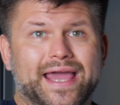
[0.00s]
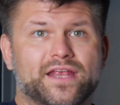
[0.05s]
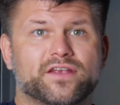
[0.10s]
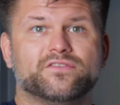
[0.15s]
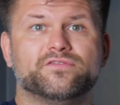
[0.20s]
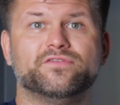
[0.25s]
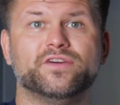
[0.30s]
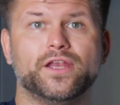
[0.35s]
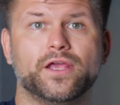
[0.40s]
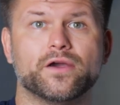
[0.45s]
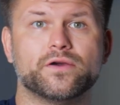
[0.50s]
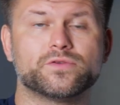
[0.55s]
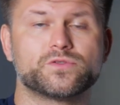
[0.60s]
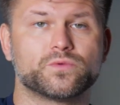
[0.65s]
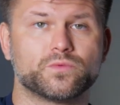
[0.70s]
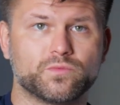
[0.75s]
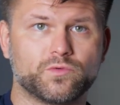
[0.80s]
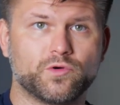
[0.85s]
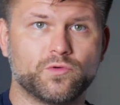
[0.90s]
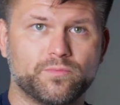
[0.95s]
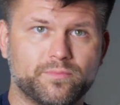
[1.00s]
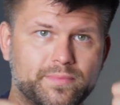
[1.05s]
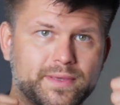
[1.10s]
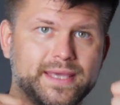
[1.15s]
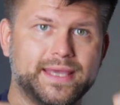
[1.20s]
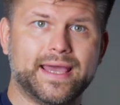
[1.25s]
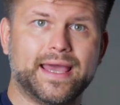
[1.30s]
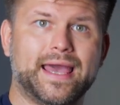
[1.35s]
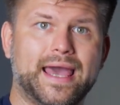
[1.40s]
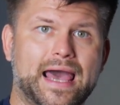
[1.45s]
edit videos will
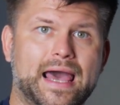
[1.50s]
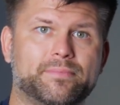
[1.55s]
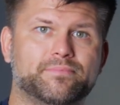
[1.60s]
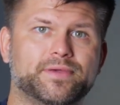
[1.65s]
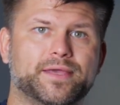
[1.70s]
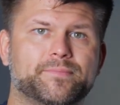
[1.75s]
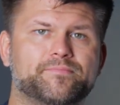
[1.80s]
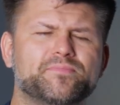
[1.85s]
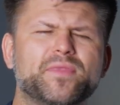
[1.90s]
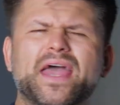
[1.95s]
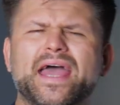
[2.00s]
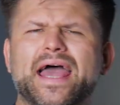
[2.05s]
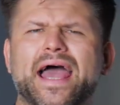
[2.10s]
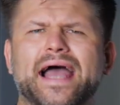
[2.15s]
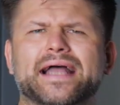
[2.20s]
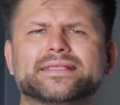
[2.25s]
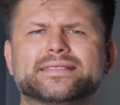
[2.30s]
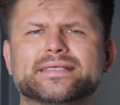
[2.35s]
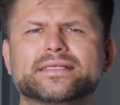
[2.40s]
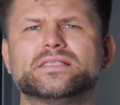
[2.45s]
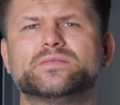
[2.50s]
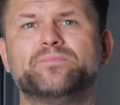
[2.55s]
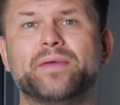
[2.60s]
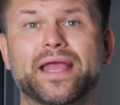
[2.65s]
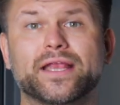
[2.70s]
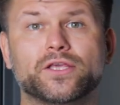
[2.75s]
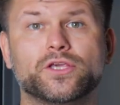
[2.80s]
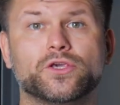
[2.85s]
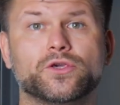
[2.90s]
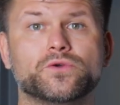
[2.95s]
be happy. And since
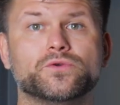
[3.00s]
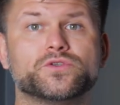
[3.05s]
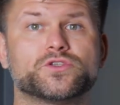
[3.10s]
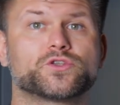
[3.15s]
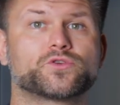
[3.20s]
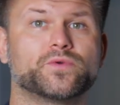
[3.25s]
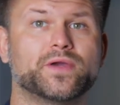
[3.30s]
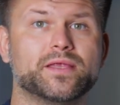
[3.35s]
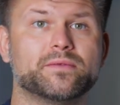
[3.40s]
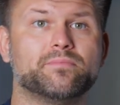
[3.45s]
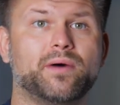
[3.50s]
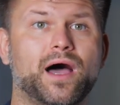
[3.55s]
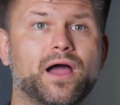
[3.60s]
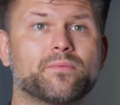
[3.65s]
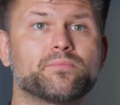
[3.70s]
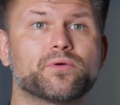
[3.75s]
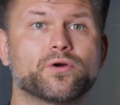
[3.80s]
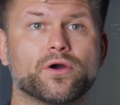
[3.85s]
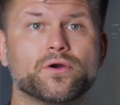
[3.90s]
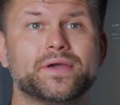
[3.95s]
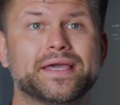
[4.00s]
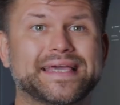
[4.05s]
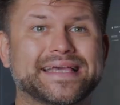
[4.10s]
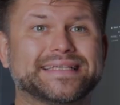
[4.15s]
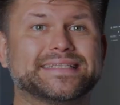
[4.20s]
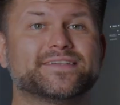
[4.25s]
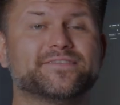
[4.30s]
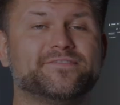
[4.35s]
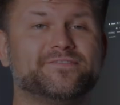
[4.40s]
BenQ's ScreenBar Pro is